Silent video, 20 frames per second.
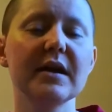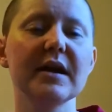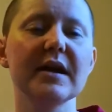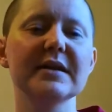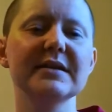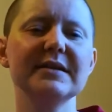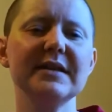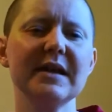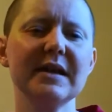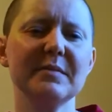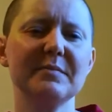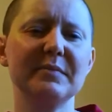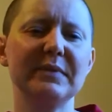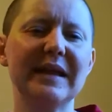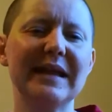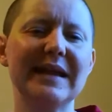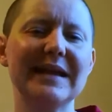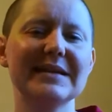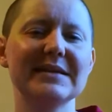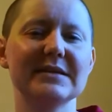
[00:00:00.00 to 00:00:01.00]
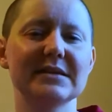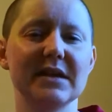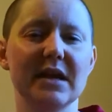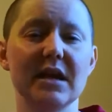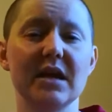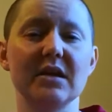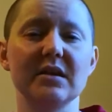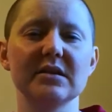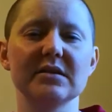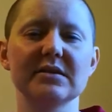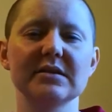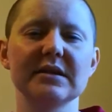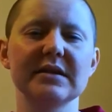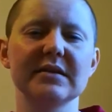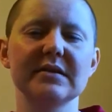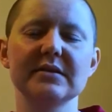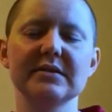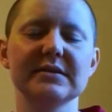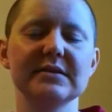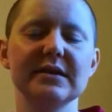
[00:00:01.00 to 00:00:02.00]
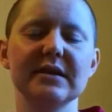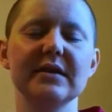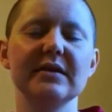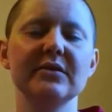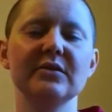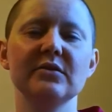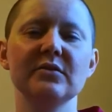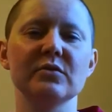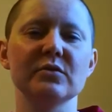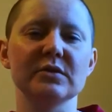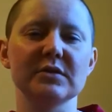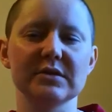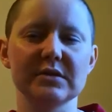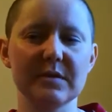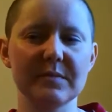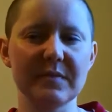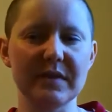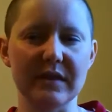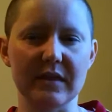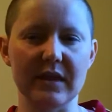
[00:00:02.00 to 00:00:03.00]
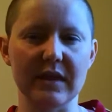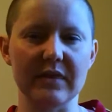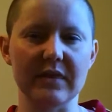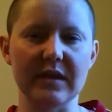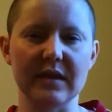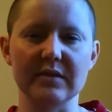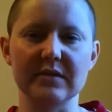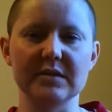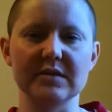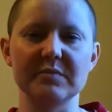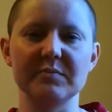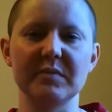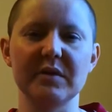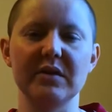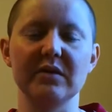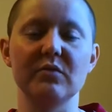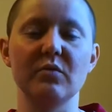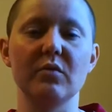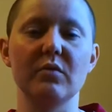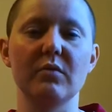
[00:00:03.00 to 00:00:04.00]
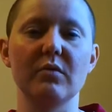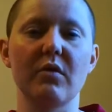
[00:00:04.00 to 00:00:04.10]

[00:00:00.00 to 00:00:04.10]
It's like blank skin. It's like skin or something like that that's been,